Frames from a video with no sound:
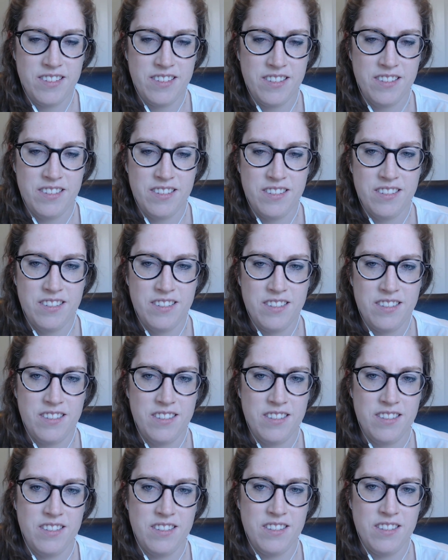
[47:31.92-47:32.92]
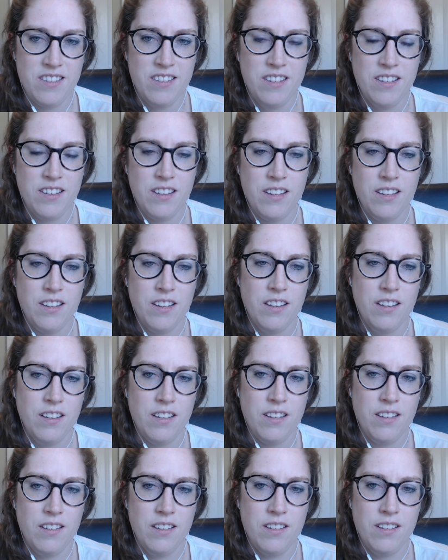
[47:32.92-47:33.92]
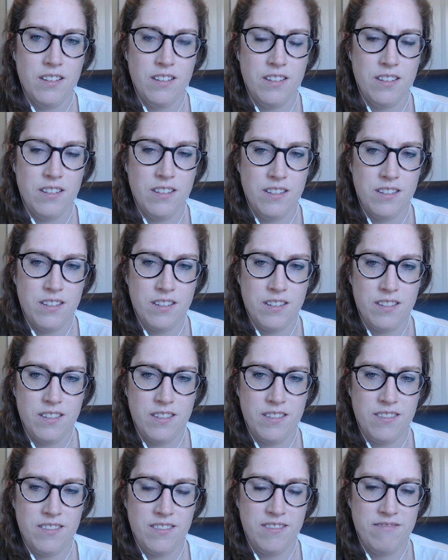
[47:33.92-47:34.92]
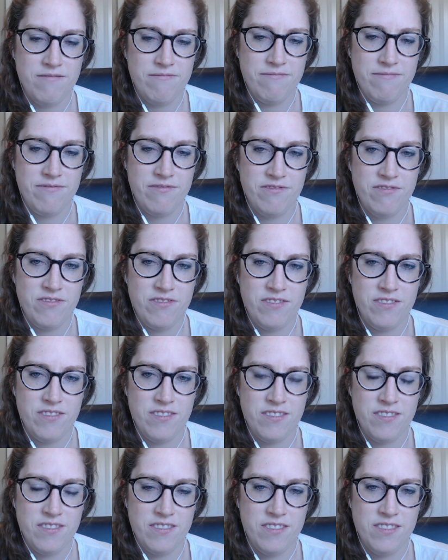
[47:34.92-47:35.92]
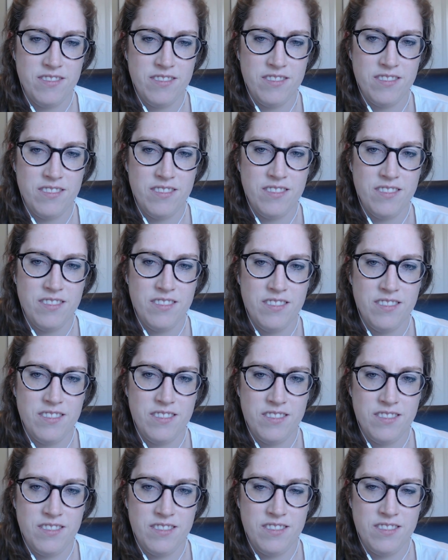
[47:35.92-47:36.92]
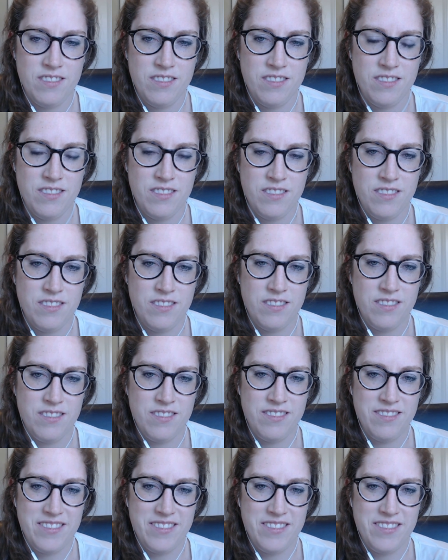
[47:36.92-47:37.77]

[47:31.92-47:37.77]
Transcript: The person shown says nothing.